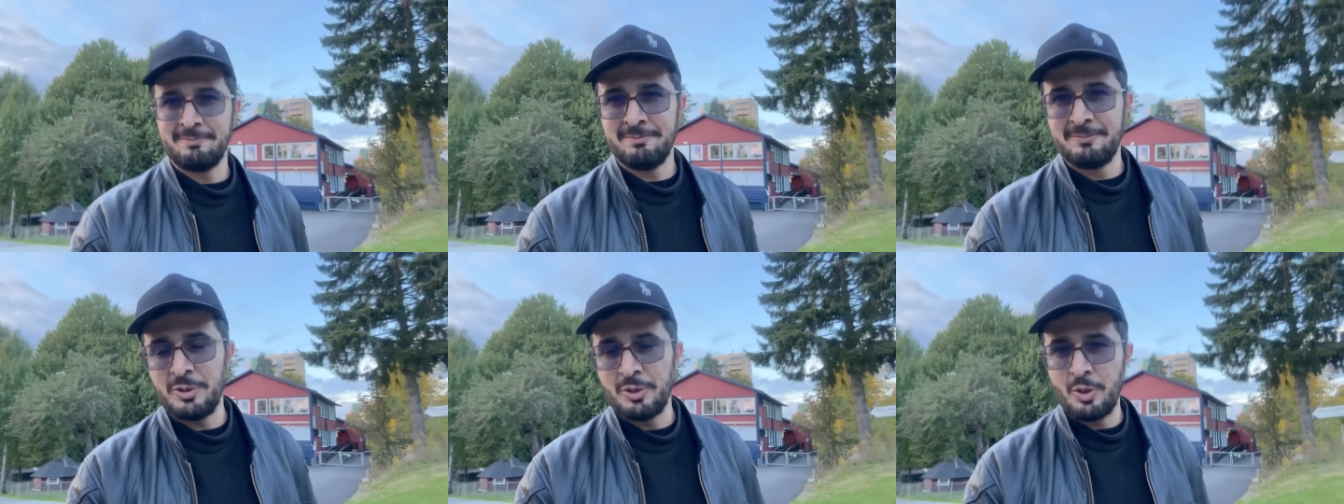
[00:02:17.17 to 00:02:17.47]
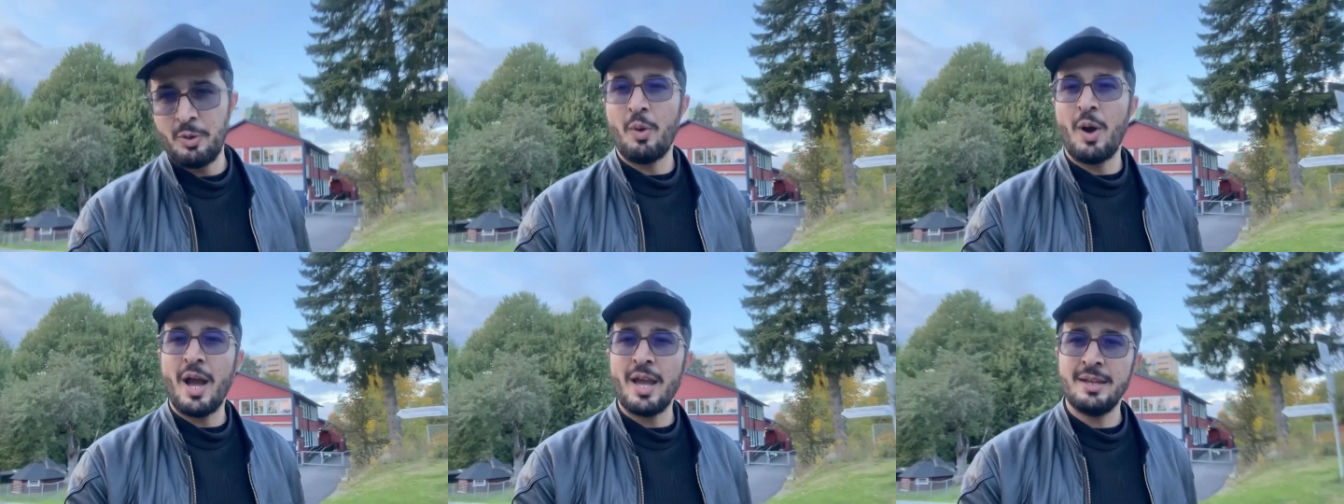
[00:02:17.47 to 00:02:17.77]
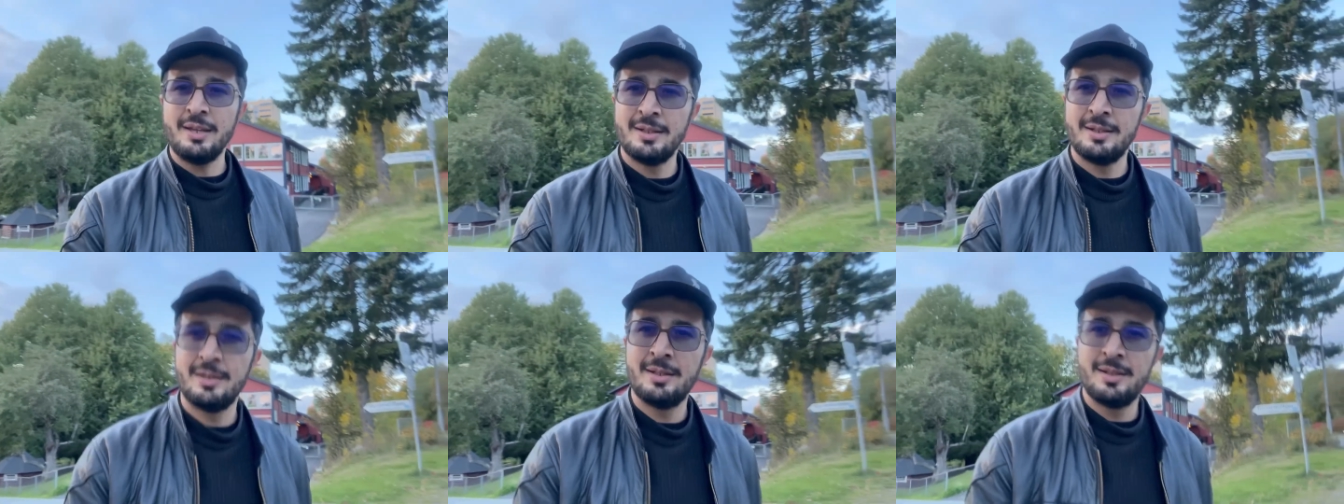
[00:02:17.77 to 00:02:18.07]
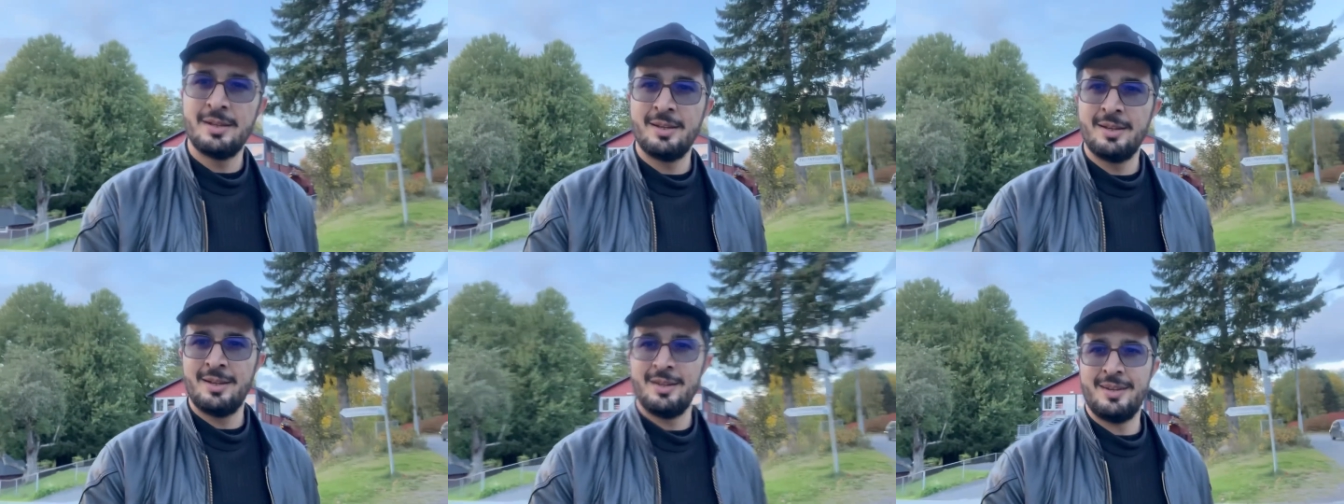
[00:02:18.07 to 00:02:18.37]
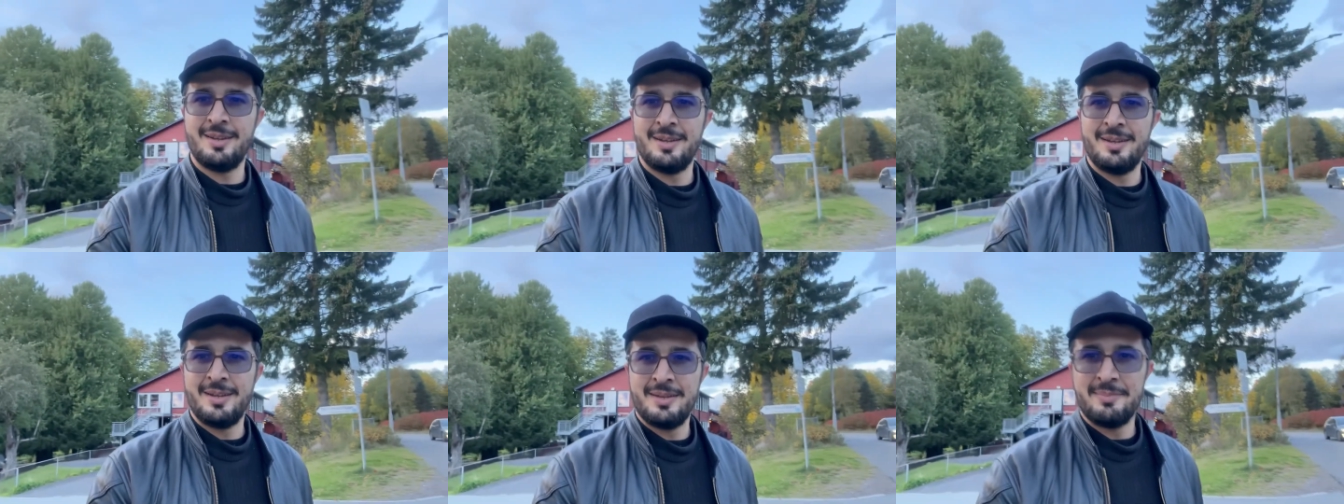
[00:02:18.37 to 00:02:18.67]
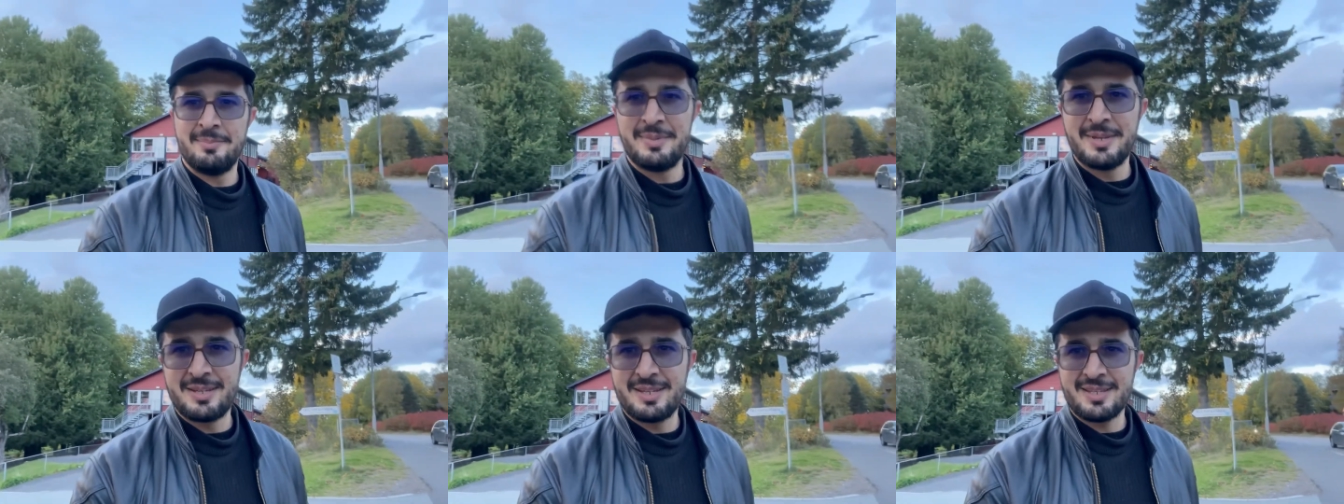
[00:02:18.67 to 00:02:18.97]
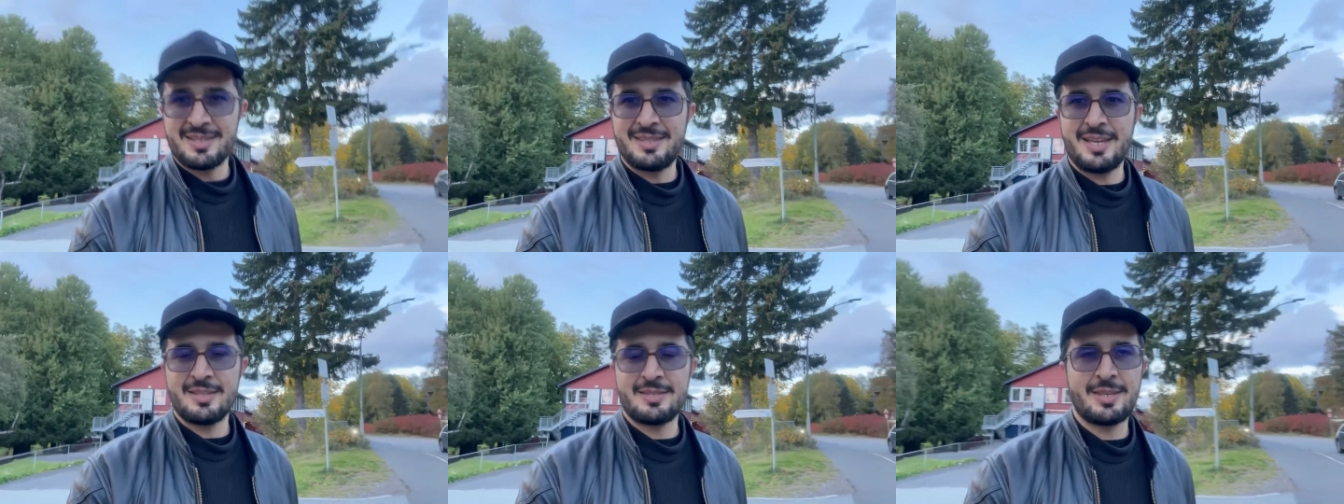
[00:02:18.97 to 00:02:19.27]
You know why?
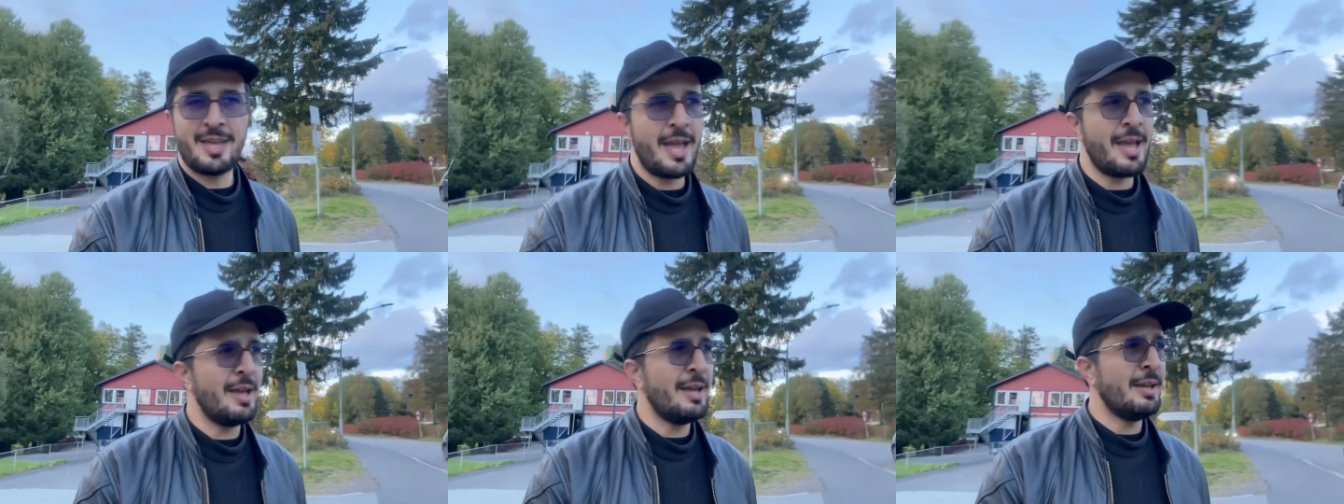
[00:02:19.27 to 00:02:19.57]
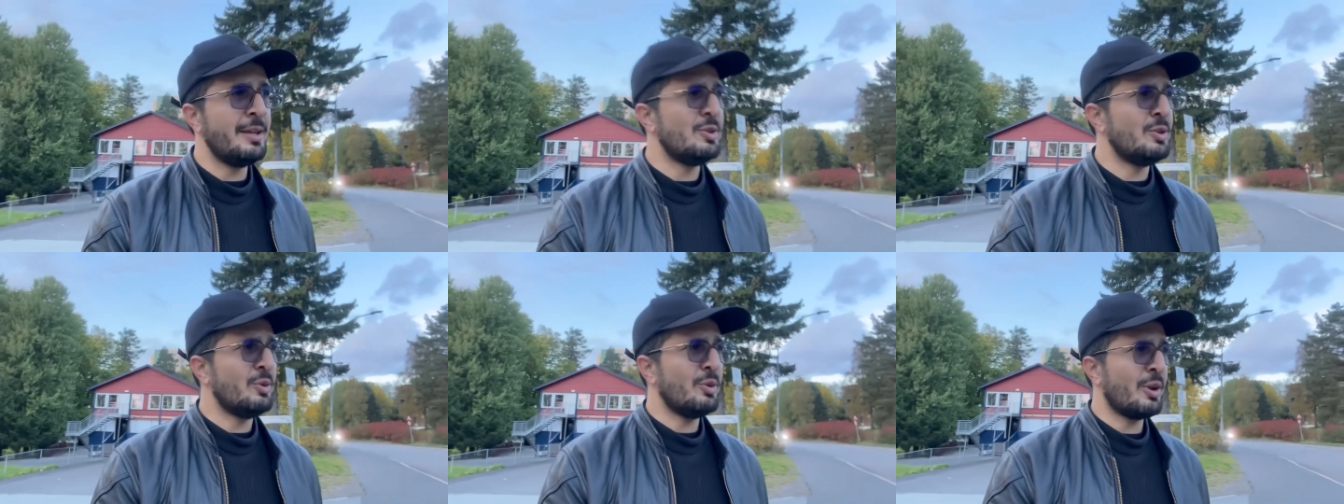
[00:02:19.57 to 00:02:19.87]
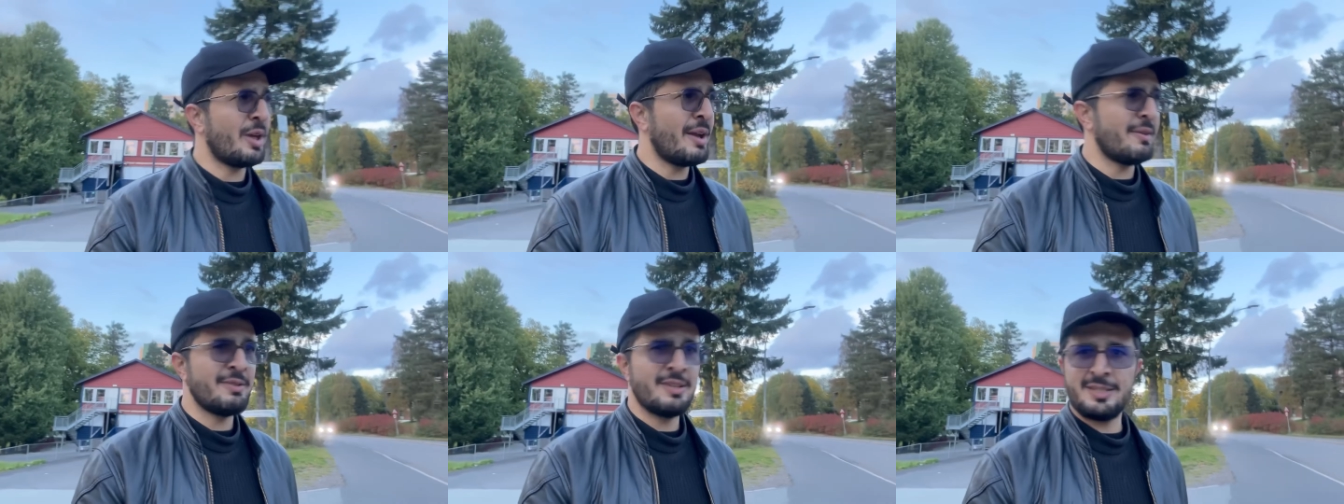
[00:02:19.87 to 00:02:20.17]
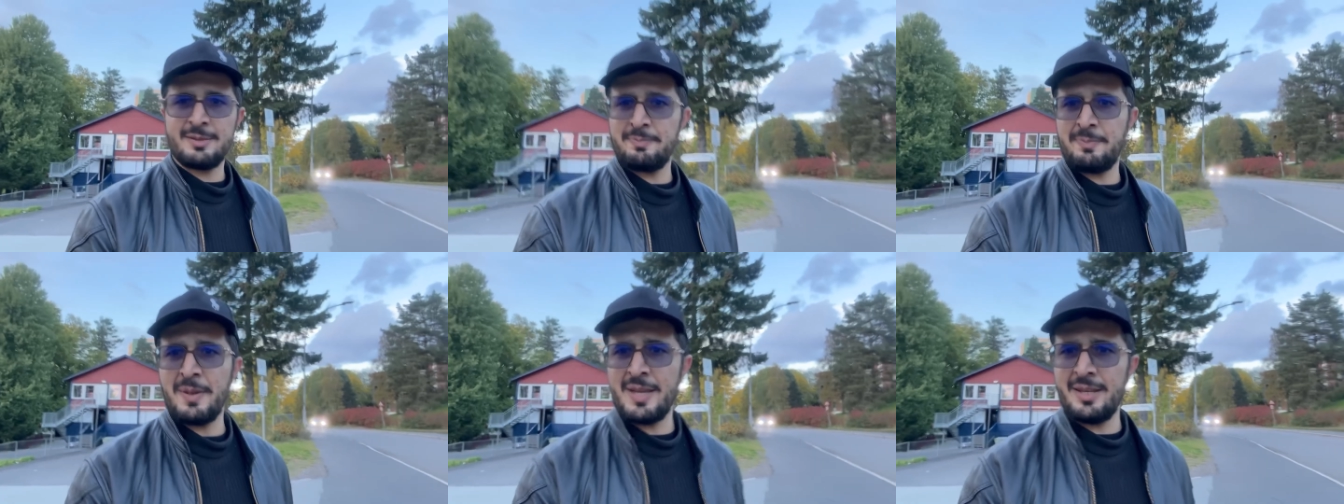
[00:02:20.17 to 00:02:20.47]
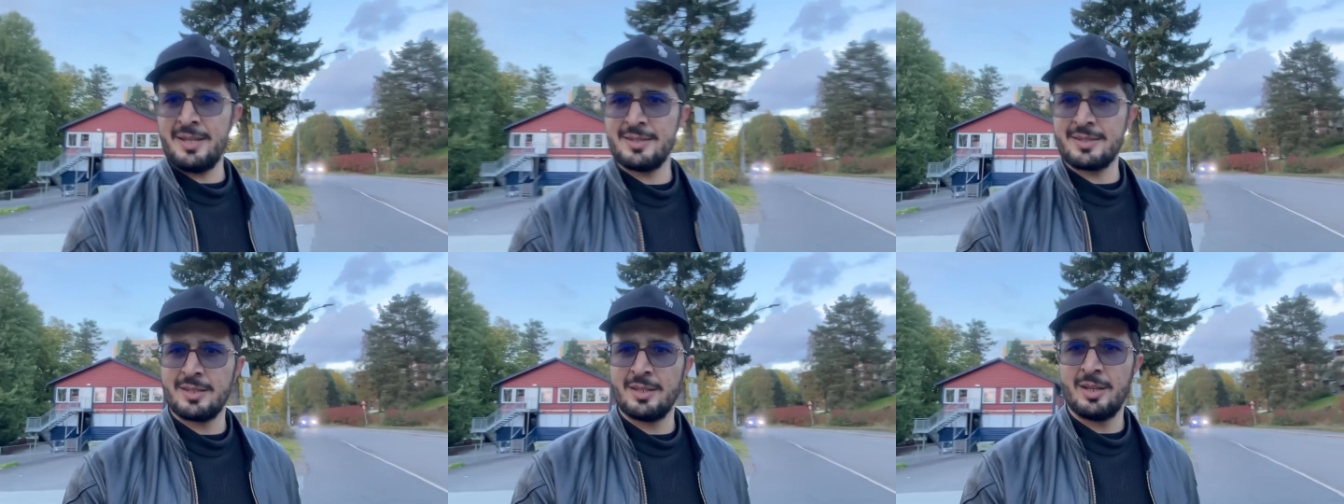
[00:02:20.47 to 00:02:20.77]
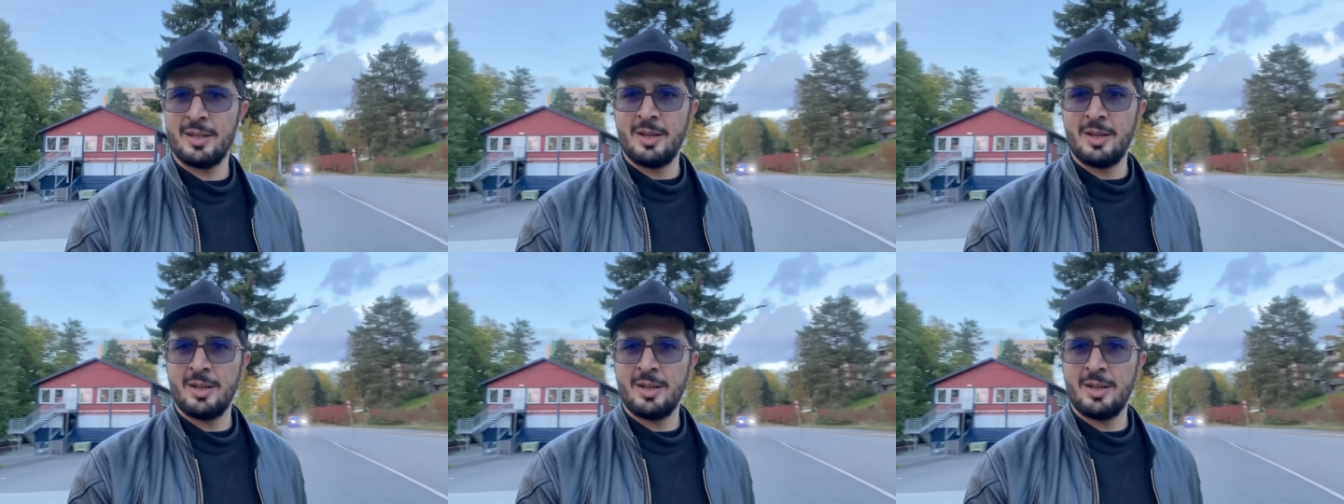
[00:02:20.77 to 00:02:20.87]
Because they say you don't have experience.